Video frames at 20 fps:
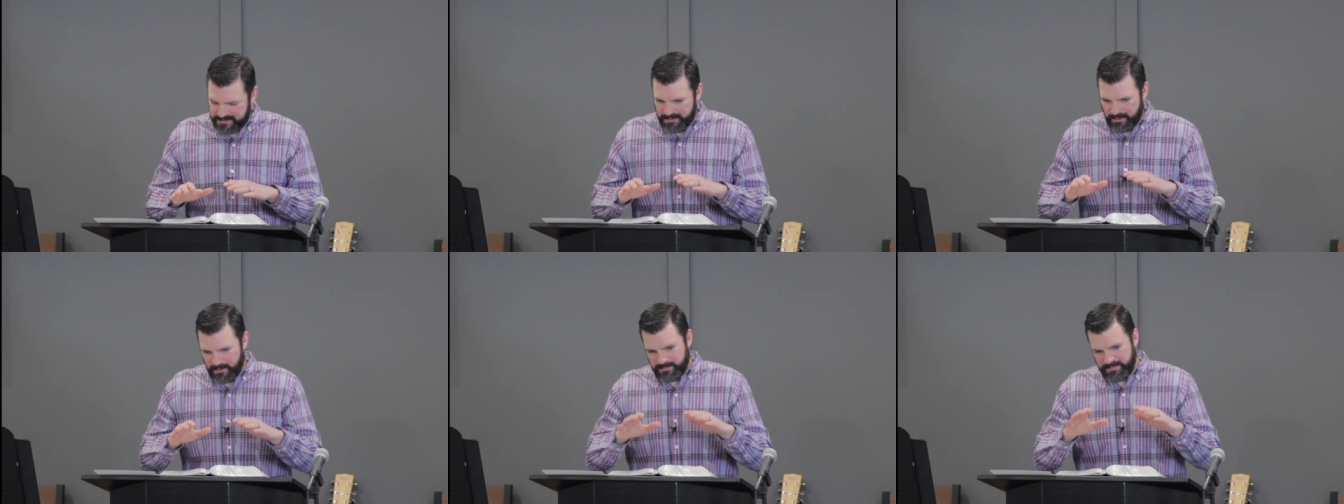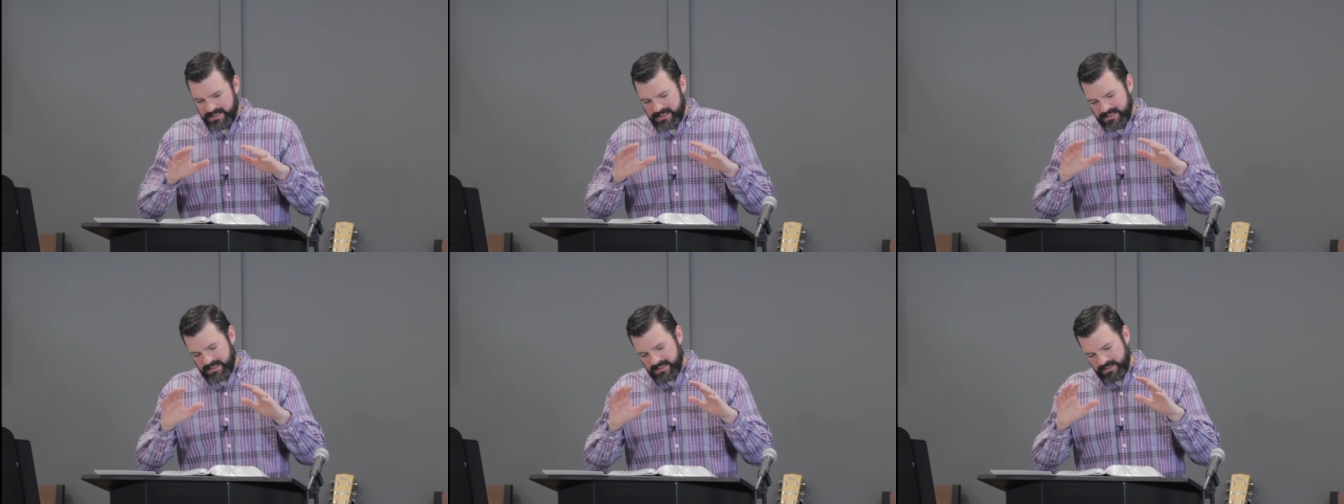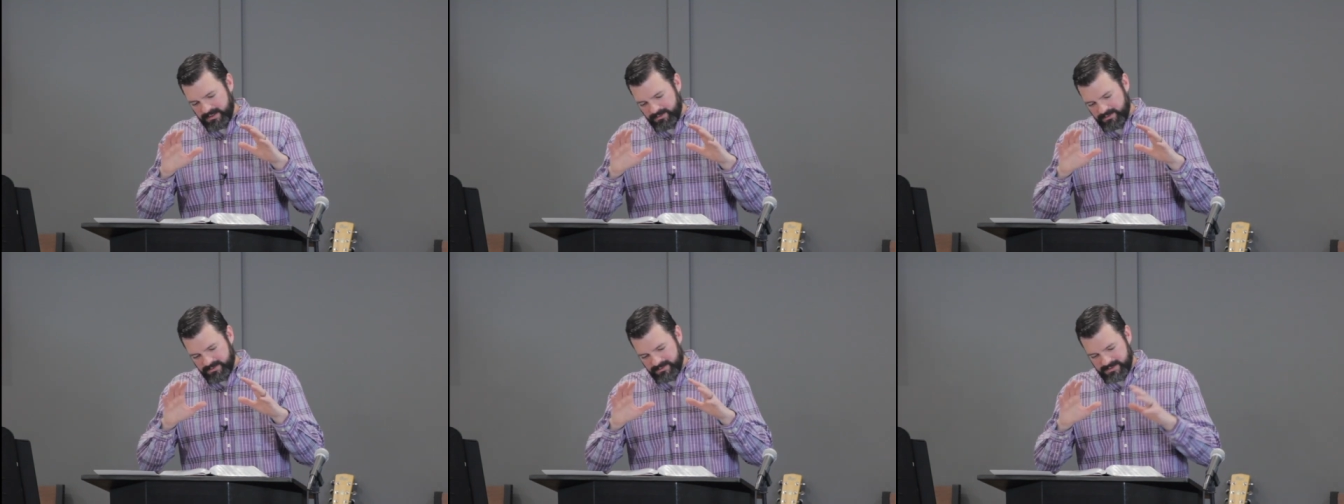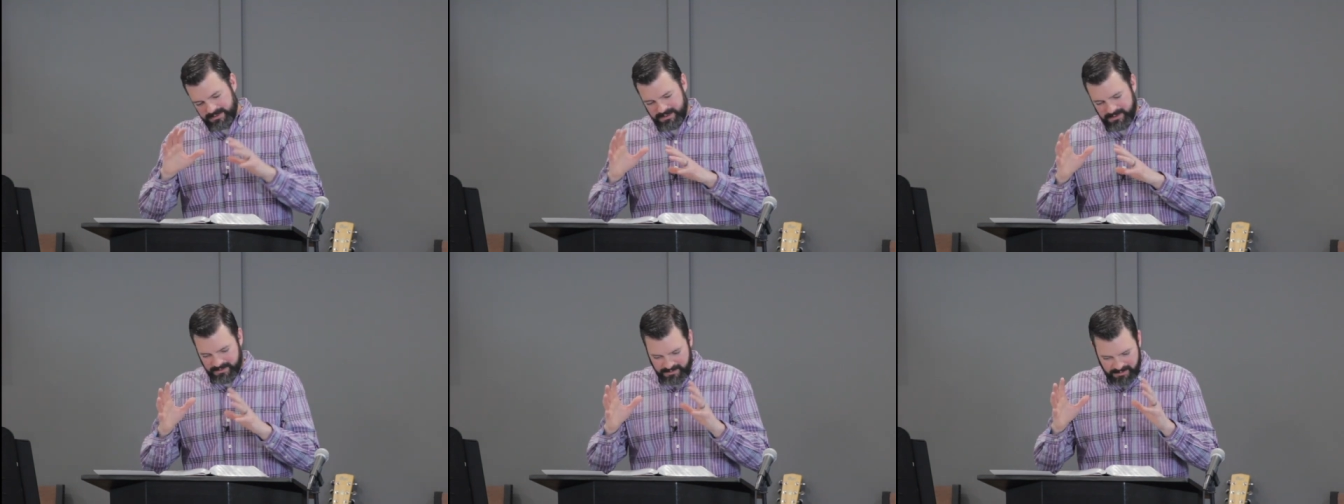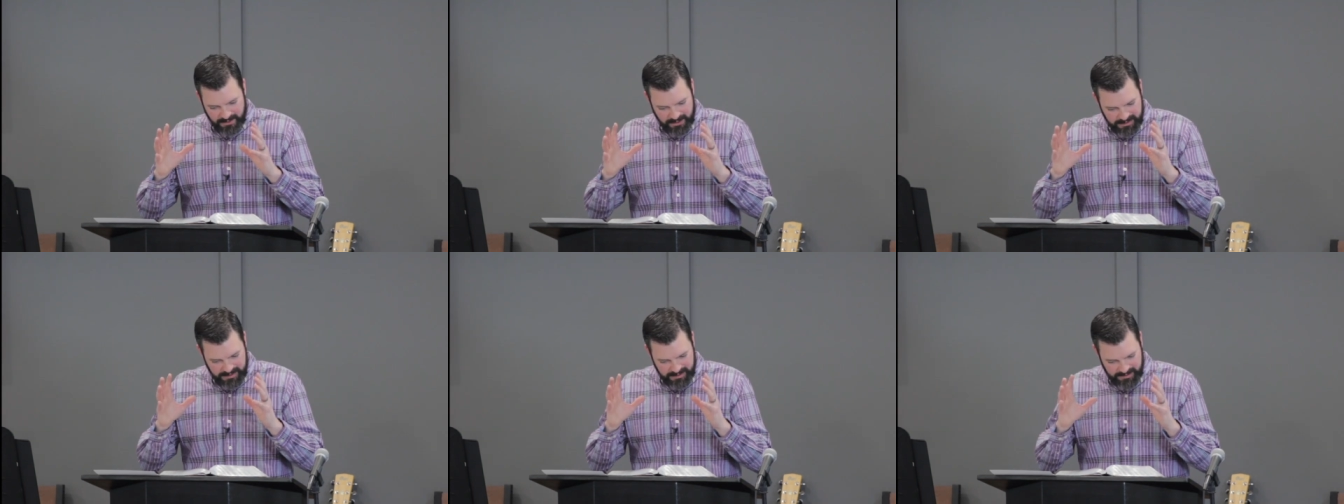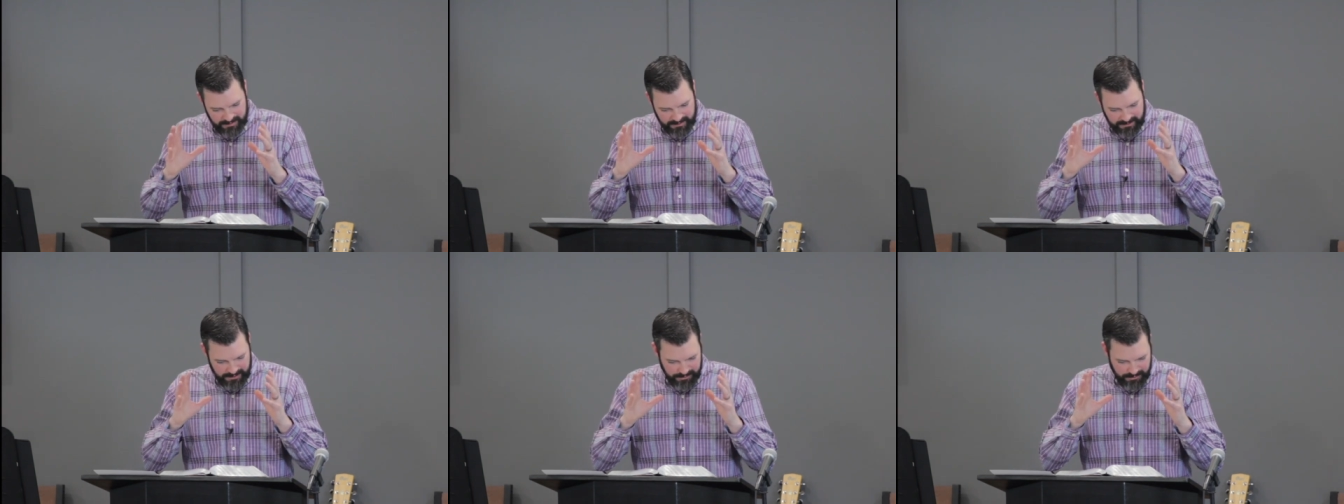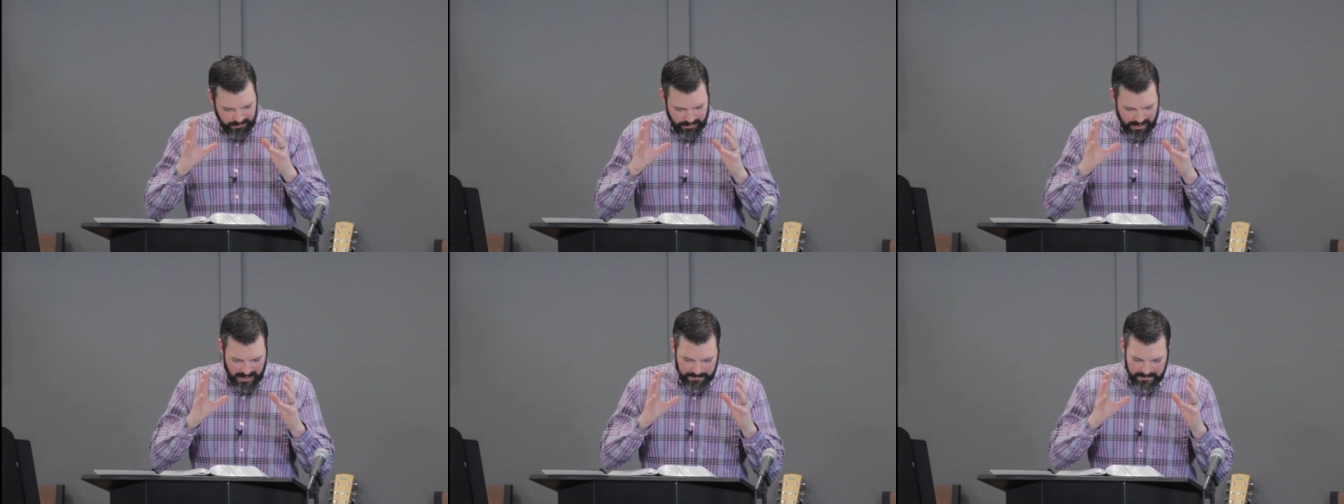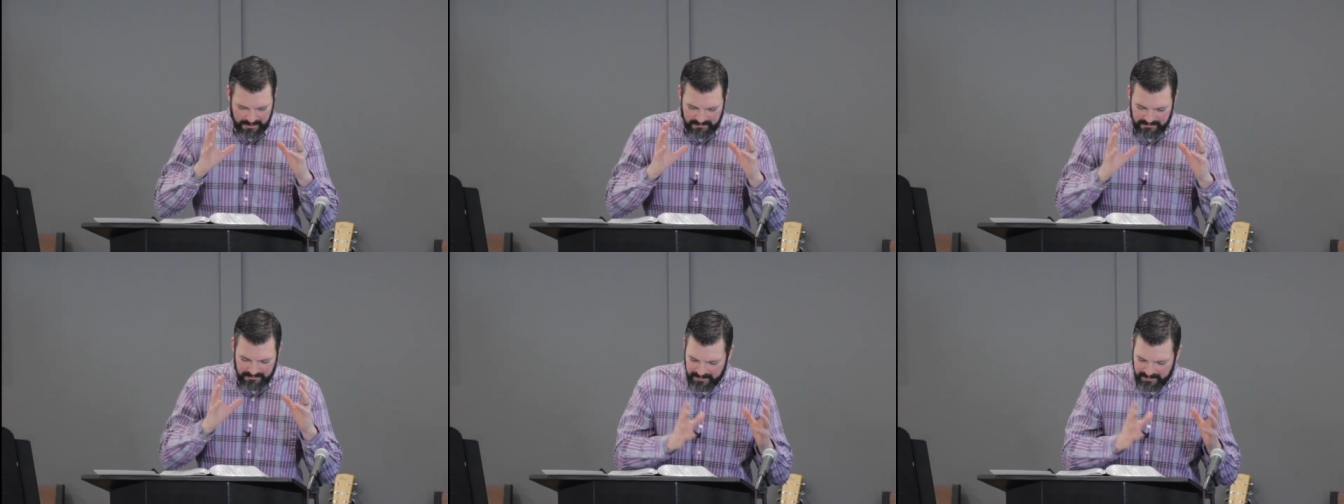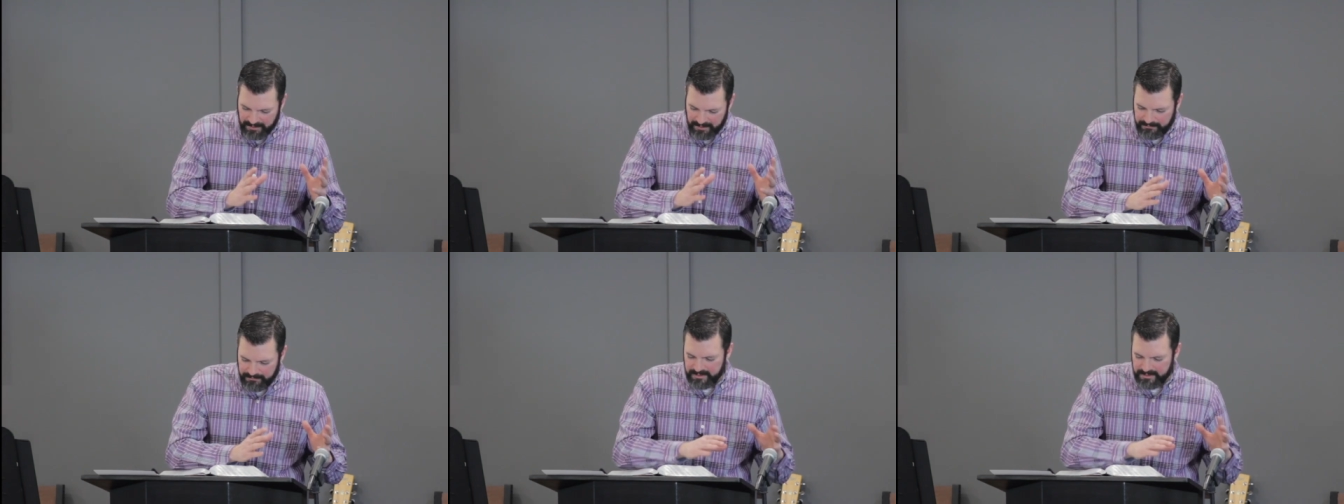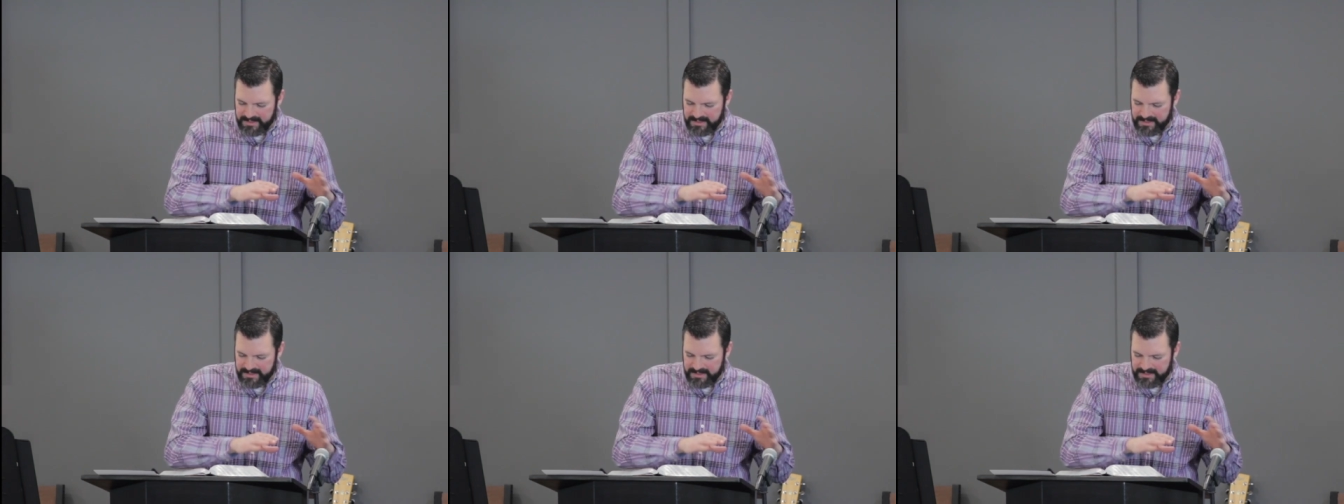Don't be, you know, they're incredibly fearful.